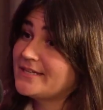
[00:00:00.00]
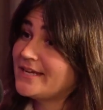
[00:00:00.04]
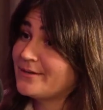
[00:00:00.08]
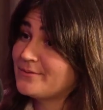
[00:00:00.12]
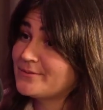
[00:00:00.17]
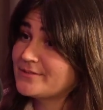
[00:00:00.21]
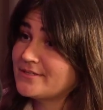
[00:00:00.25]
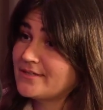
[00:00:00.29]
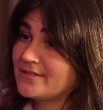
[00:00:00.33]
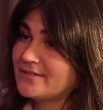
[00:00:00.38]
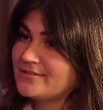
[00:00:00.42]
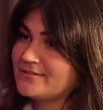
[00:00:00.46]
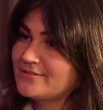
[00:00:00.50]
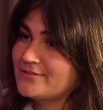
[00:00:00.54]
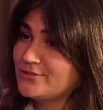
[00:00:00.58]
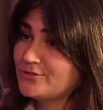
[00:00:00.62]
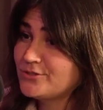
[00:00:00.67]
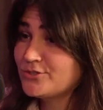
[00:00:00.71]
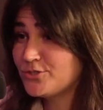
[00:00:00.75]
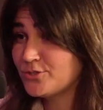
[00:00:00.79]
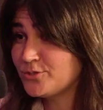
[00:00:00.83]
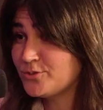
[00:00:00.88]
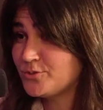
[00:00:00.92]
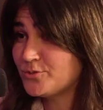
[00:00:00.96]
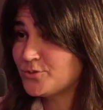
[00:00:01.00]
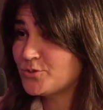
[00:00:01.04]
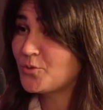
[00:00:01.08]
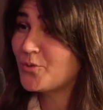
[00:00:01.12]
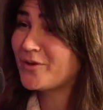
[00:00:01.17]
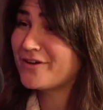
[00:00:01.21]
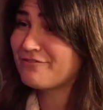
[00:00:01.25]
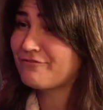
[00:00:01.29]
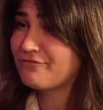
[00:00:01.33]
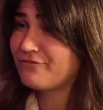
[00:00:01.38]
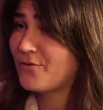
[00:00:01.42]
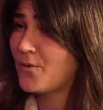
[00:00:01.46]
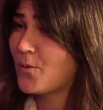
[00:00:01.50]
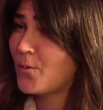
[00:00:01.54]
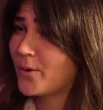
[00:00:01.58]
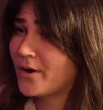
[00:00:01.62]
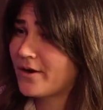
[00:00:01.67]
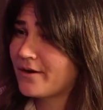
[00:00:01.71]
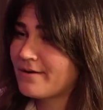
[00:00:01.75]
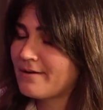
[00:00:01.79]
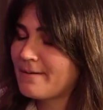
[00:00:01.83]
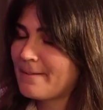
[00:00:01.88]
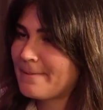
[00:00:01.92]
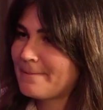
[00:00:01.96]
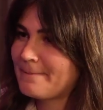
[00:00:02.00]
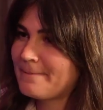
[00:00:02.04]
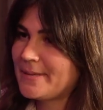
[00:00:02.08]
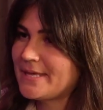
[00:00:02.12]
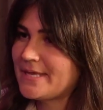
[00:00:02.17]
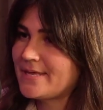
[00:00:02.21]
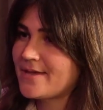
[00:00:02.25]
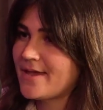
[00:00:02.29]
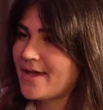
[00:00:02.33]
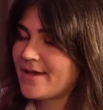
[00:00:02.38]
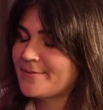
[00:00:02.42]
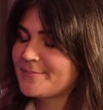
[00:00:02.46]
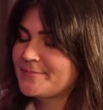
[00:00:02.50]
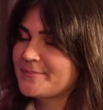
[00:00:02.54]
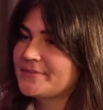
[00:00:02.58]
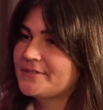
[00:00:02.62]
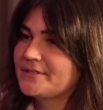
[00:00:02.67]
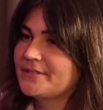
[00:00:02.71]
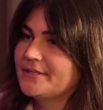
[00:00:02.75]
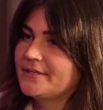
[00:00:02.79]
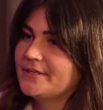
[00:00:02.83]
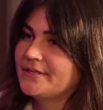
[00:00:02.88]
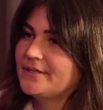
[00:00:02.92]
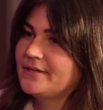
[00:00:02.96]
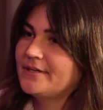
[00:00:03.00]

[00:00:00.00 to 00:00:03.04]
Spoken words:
Today was at 2:24 p.m.